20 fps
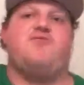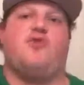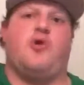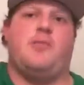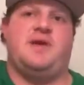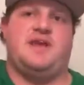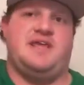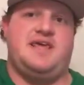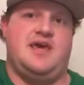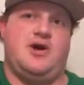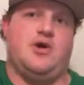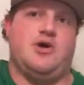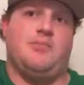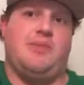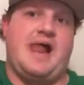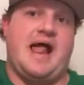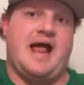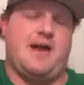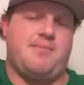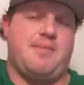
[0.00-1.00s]
foreman killed a
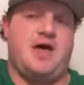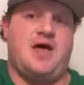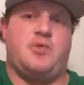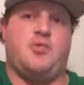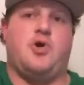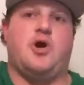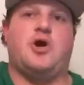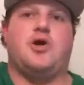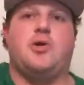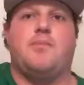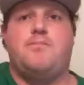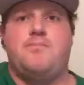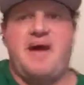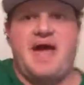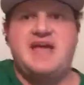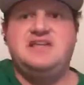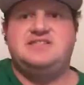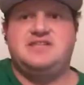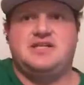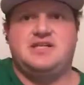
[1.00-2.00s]
black mine worker,
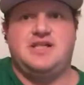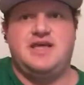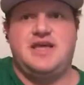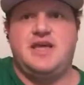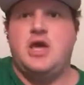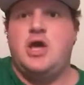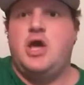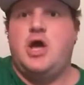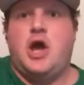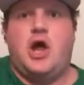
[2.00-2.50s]
basically